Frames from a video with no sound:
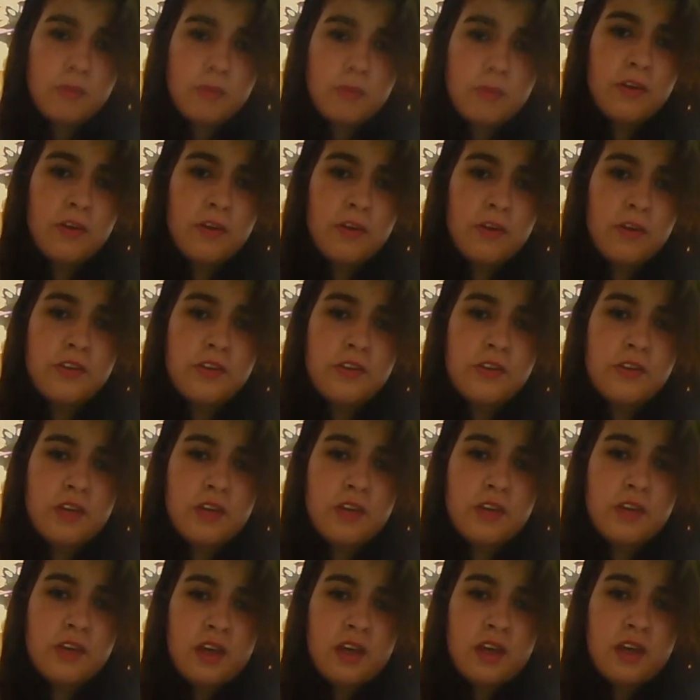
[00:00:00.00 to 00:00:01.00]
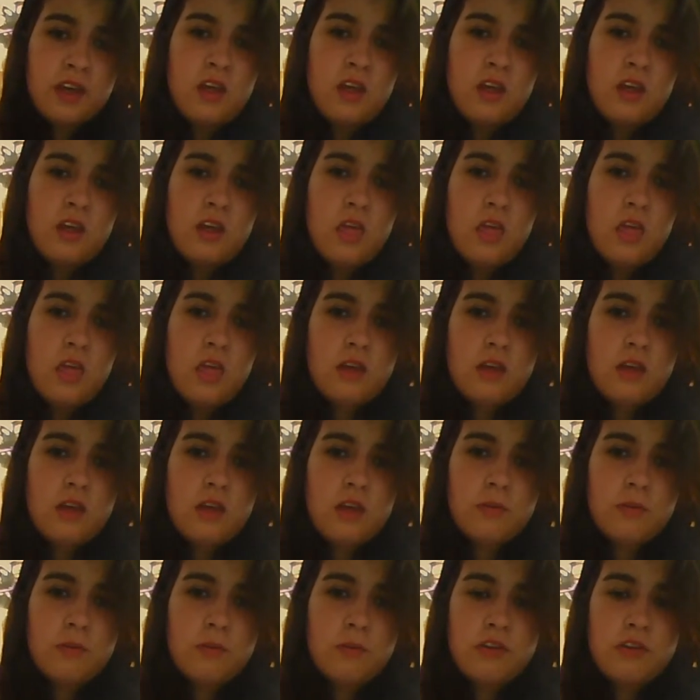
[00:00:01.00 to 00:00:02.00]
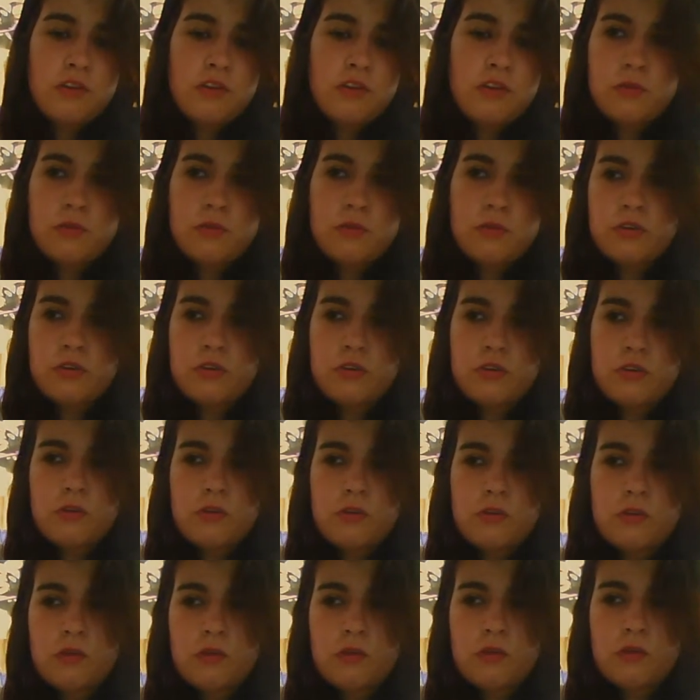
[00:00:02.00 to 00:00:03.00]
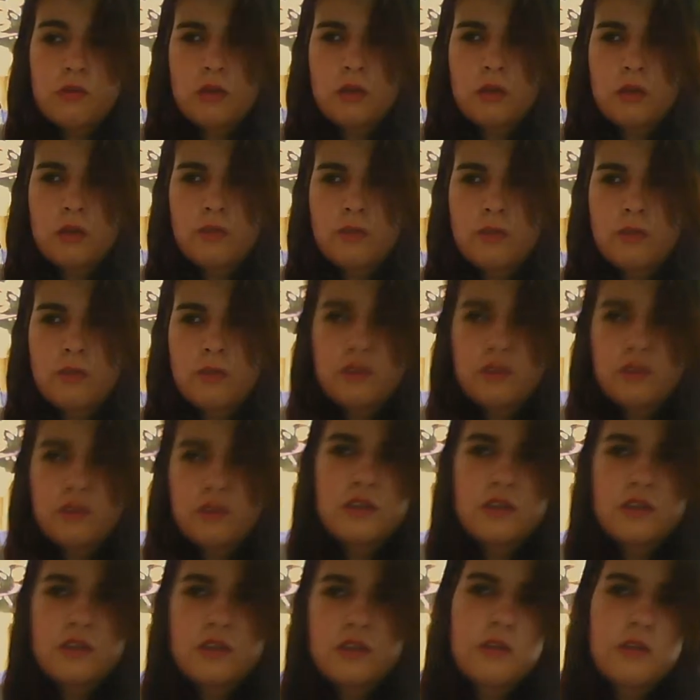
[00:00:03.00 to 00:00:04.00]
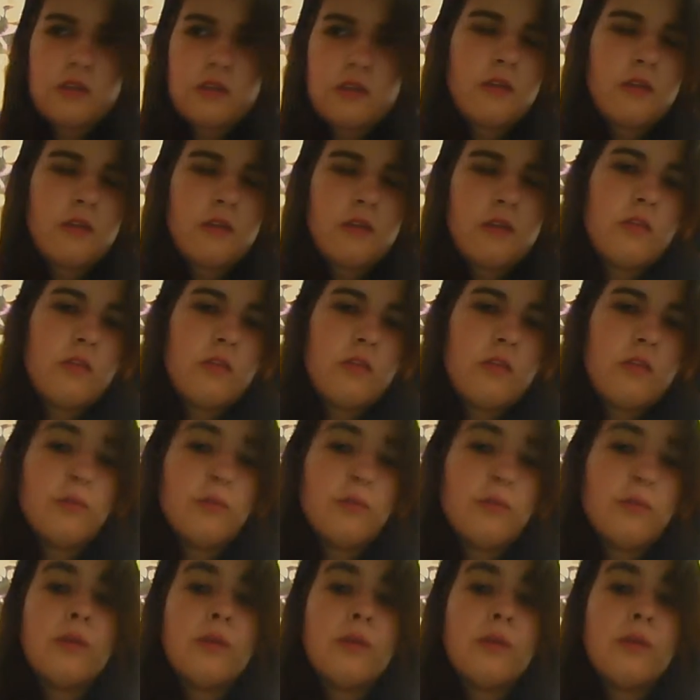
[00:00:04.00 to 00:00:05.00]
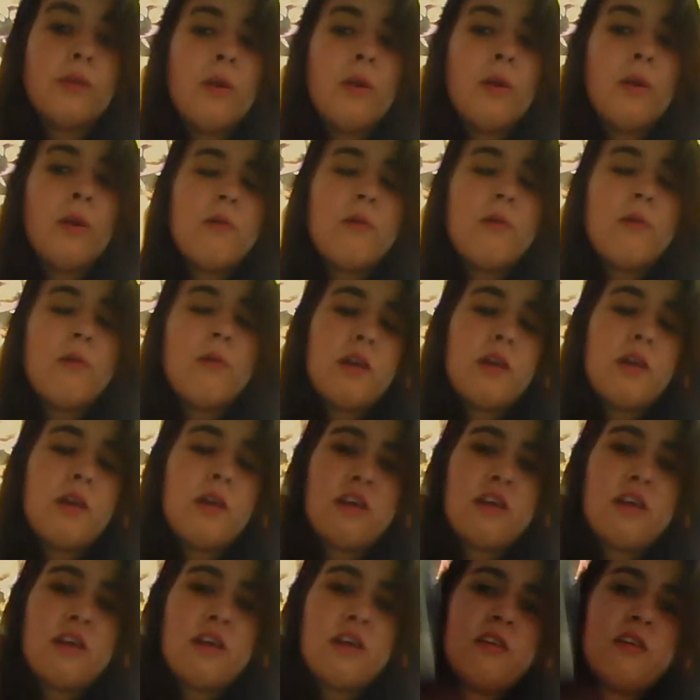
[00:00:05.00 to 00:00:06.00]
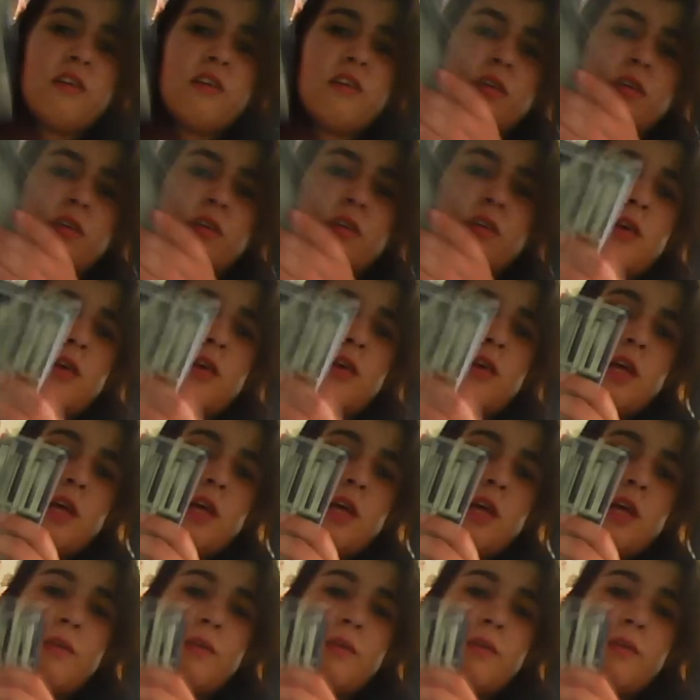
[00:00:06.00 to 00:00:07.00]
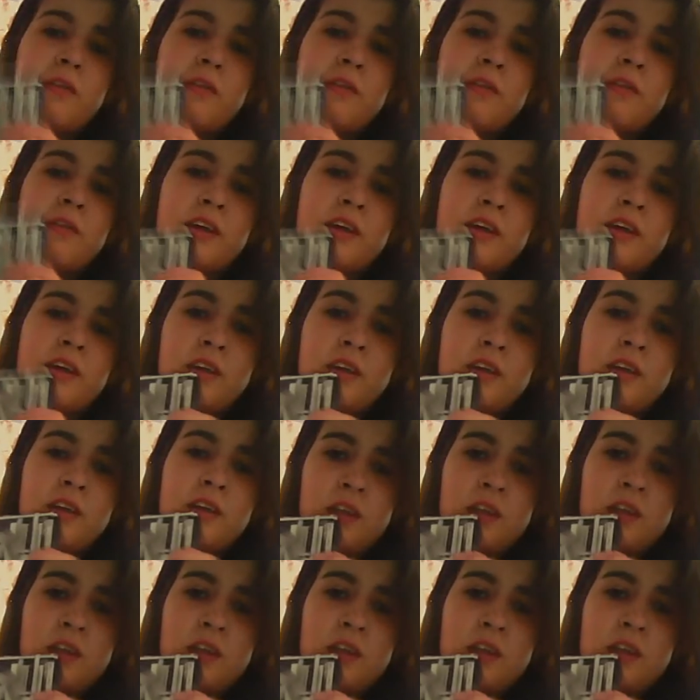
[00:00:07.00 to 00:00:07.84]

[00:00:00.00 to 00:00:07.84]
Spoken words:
inspiration, which is going to be really obvious, is this woman right here. She's lovely. And it's J.K. Rowling.